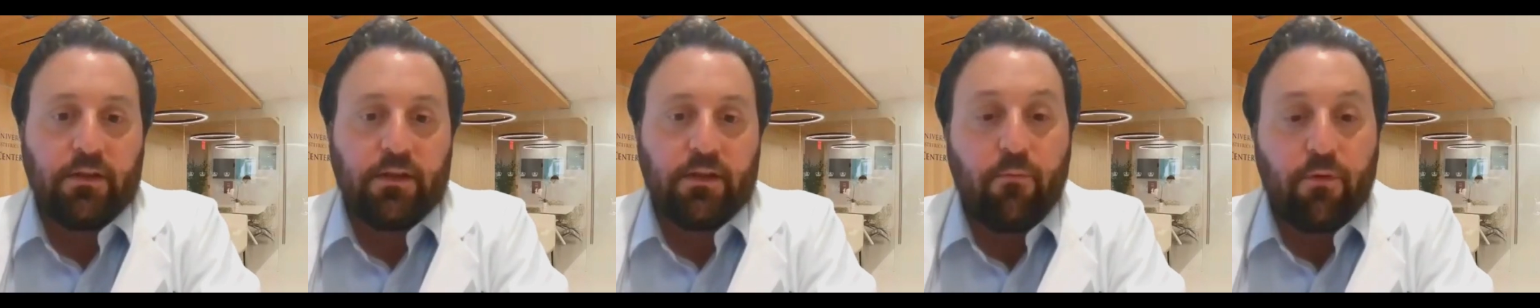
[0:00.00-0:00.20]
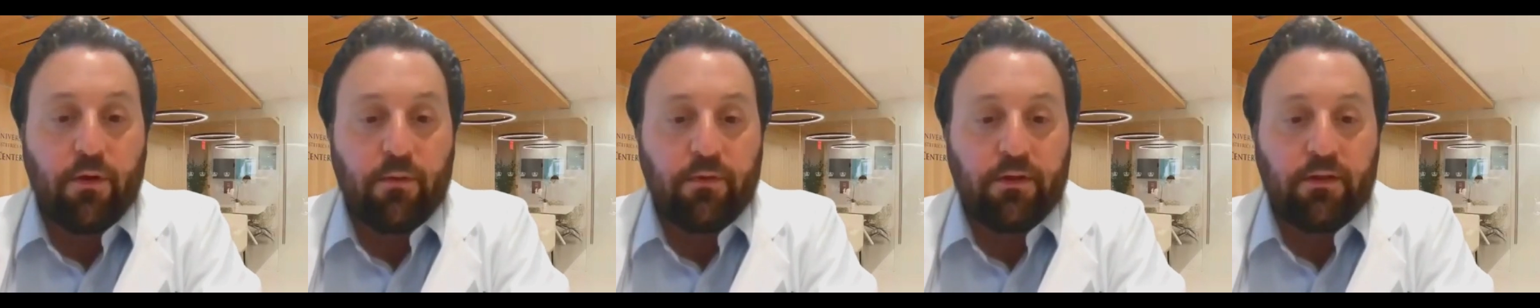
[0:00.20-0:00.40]

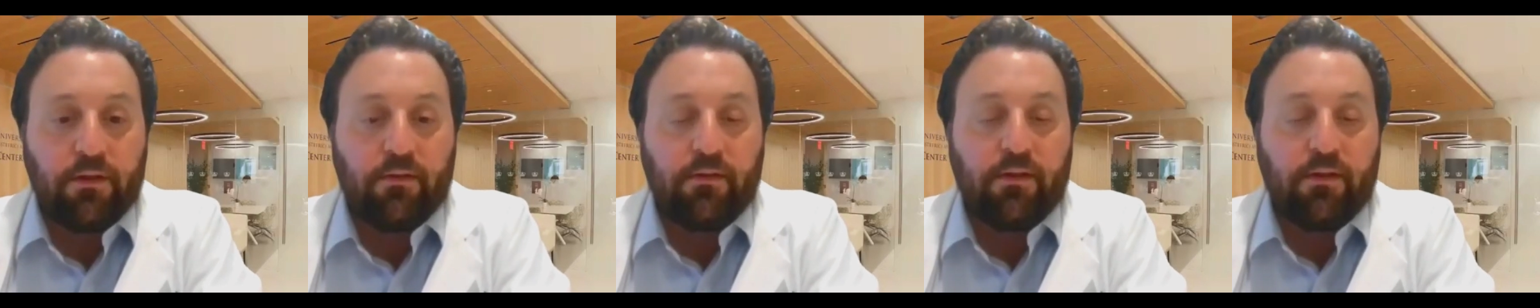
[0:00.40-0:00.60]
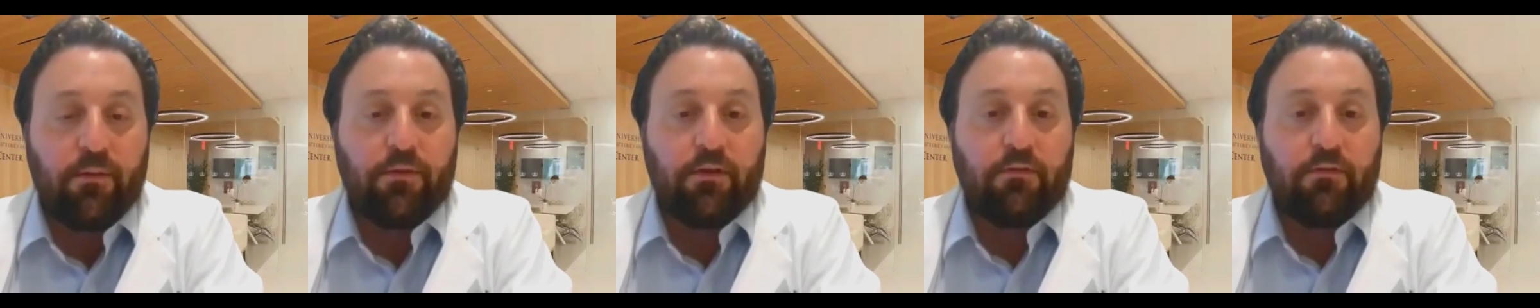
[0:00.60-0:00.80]
some
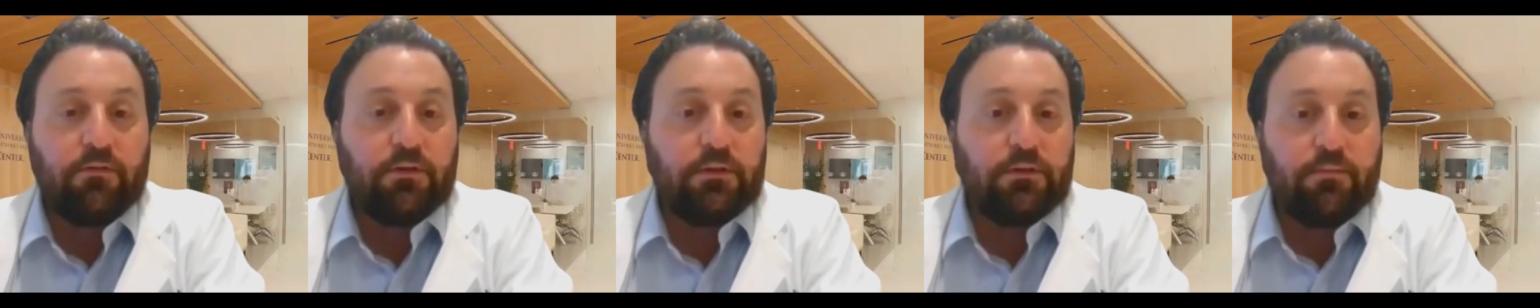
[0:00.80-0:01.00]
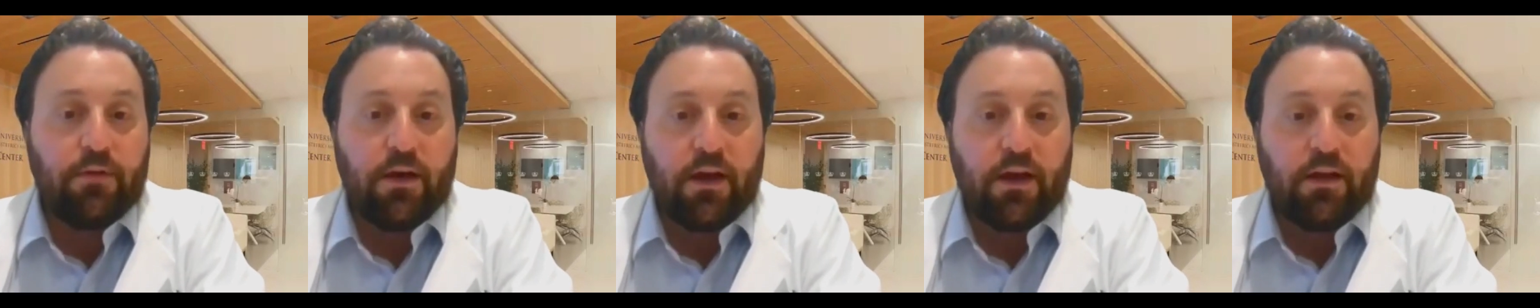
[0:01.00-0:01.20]
women seem to
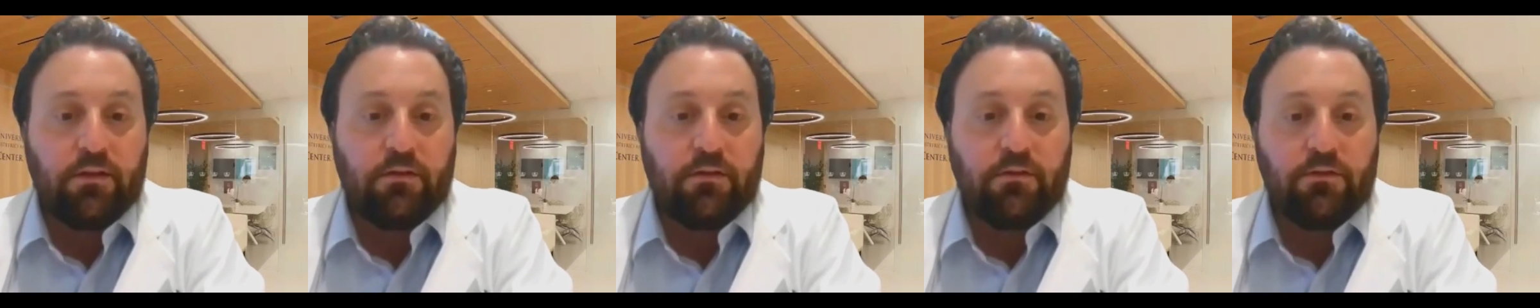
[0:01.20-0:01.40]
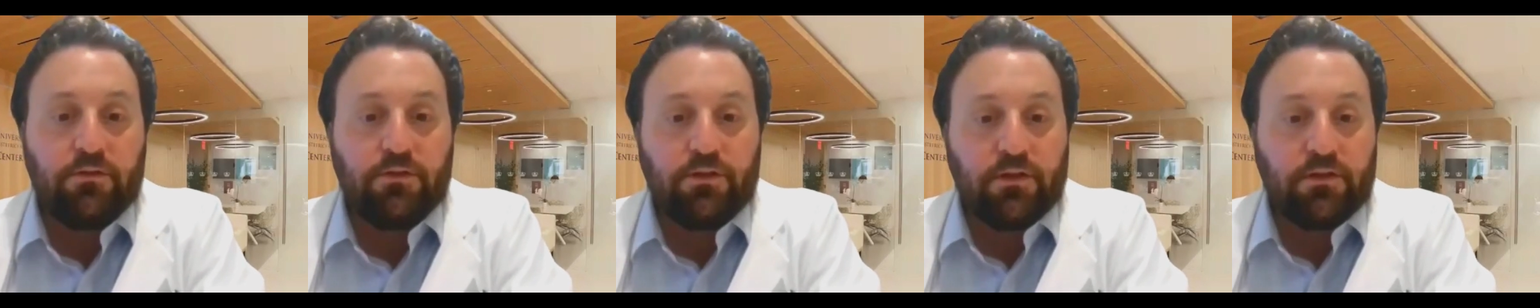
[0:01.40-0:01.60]

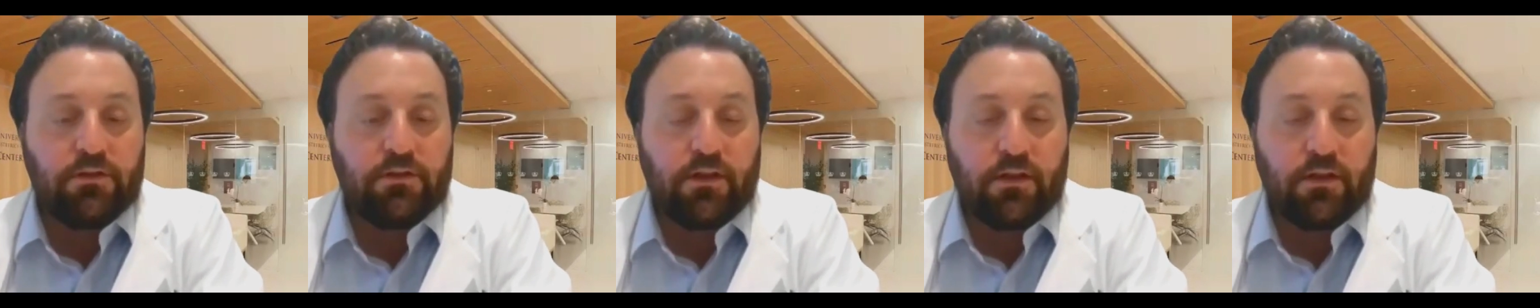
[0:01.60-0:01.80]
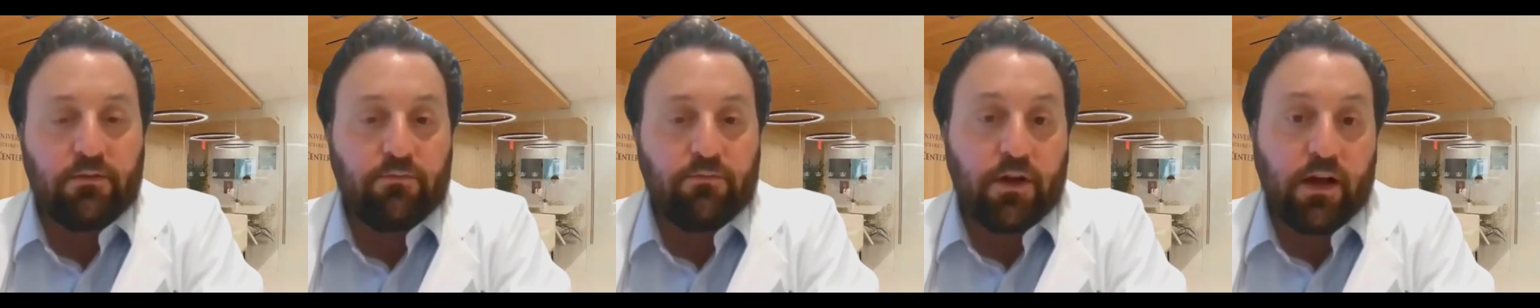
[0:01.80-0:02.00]
respond
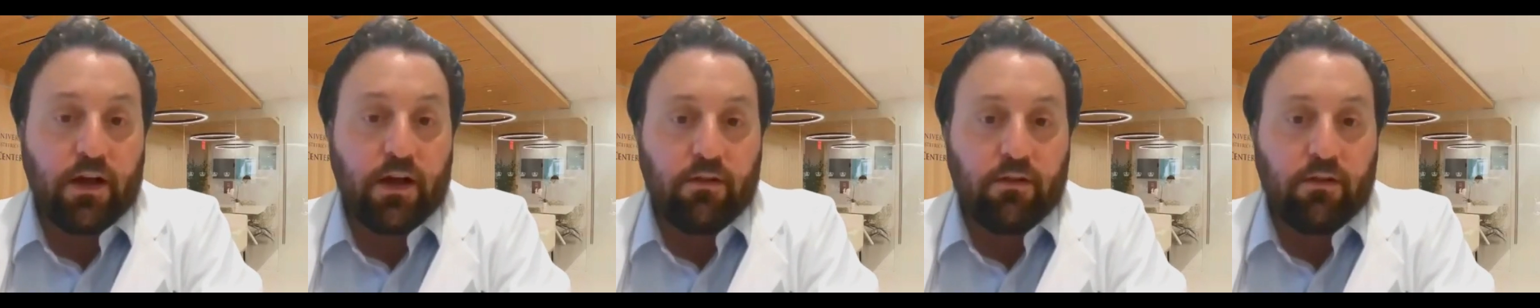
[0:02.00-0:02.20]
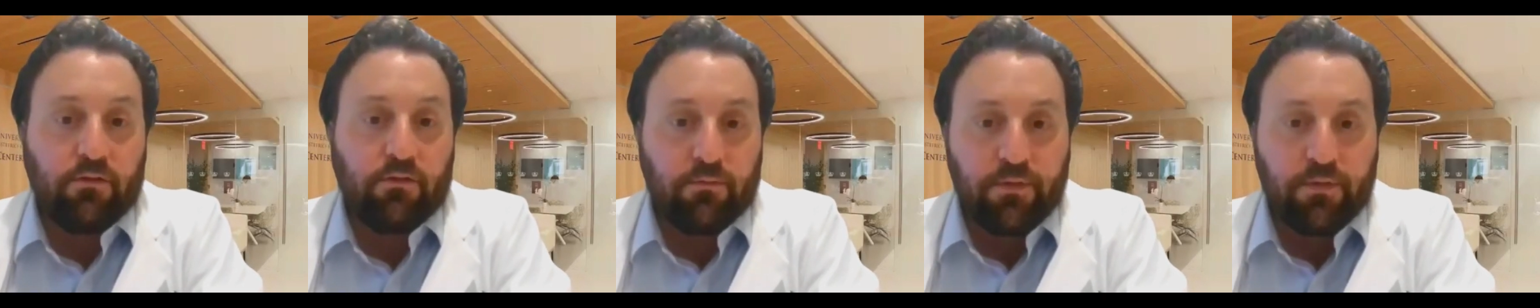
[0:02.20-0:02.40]
just as
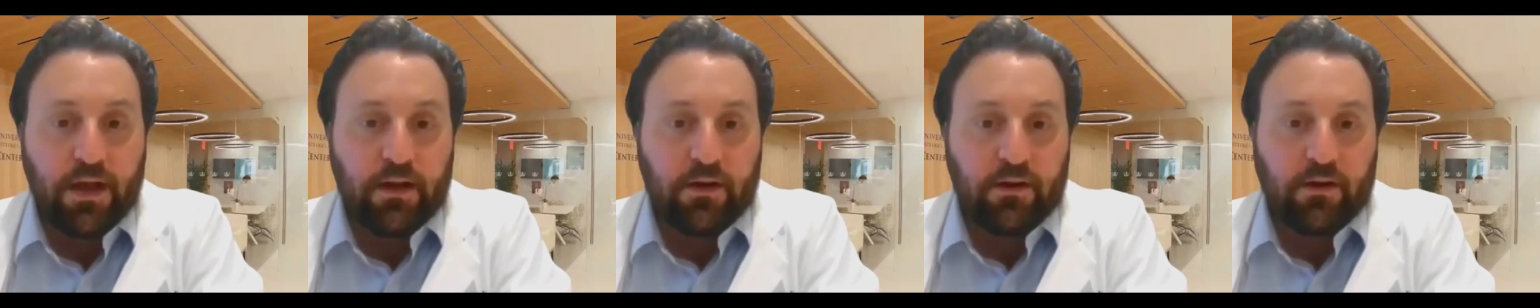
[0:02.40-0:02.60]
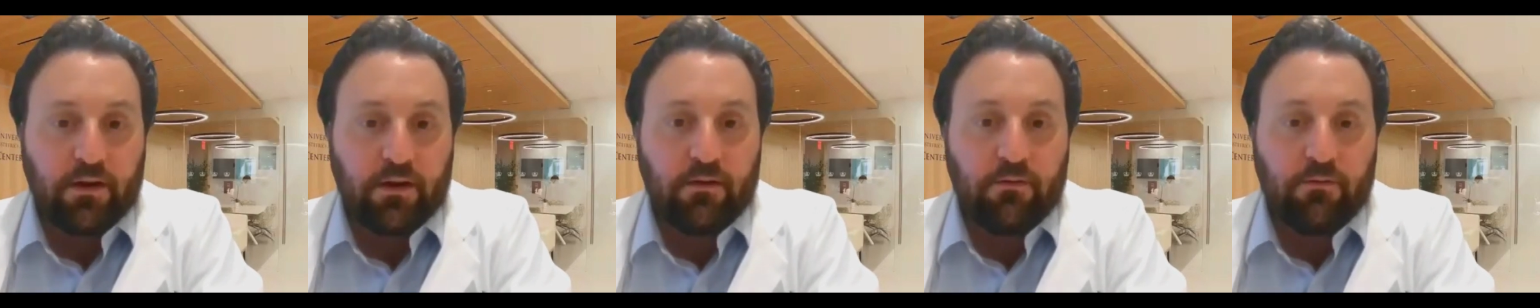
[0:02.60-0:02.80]
well or
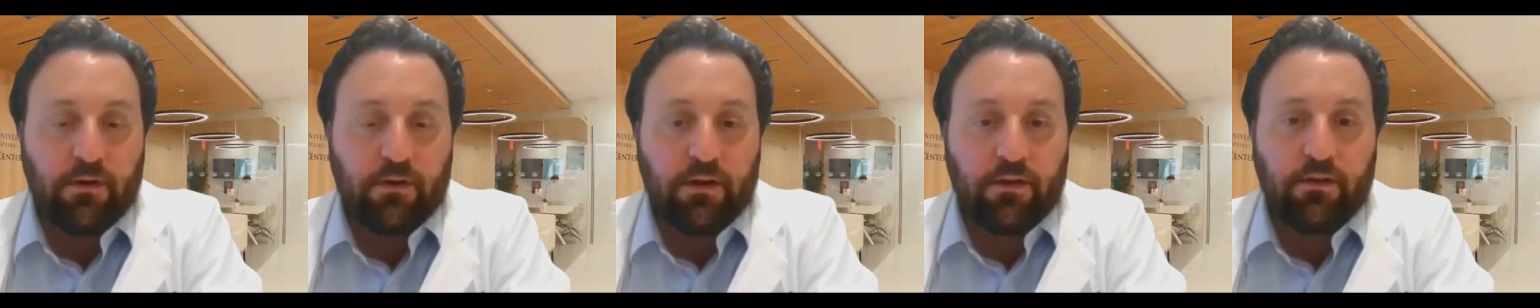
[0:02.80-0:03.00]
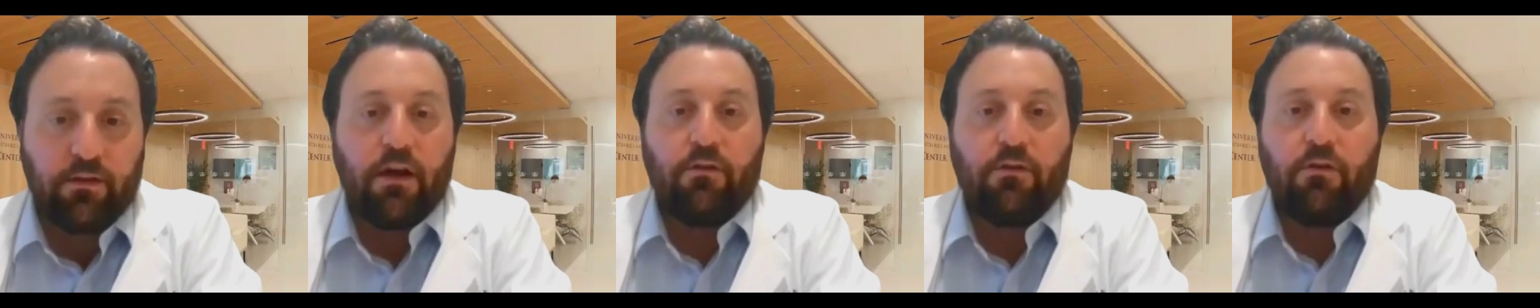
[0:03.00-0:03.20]
better
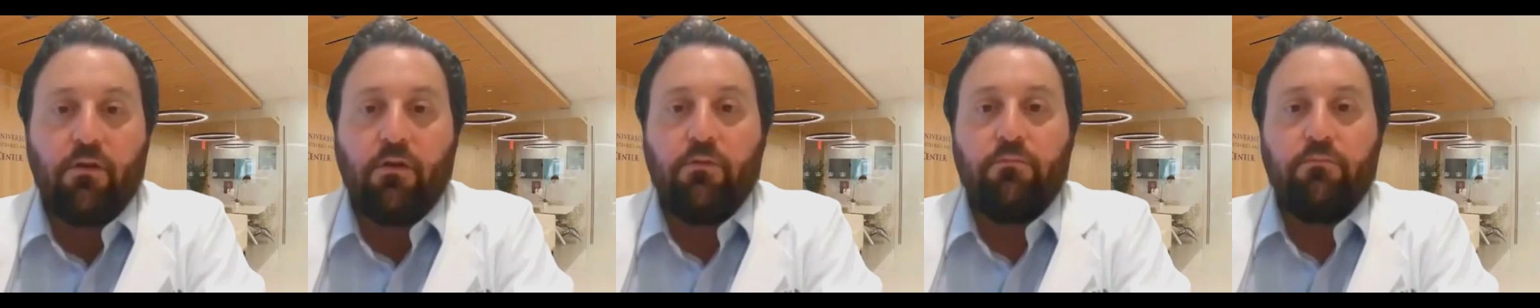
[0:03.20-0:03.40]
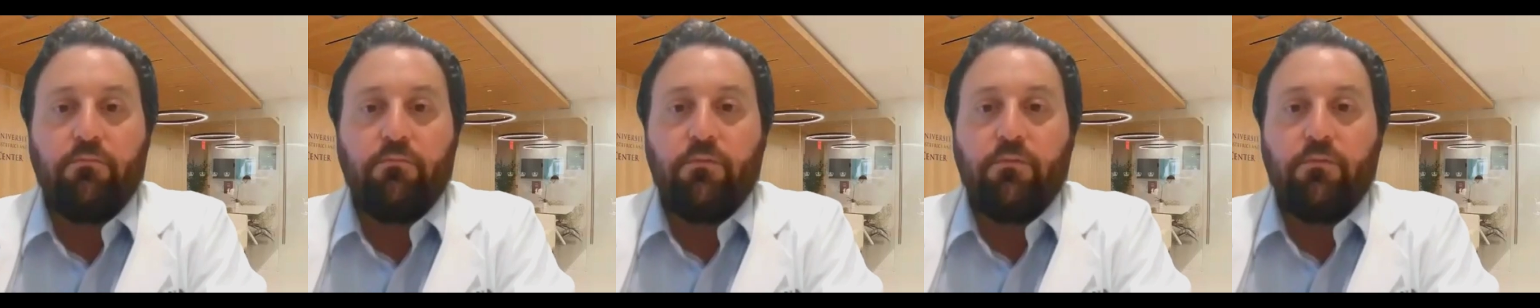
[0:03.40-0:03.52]
without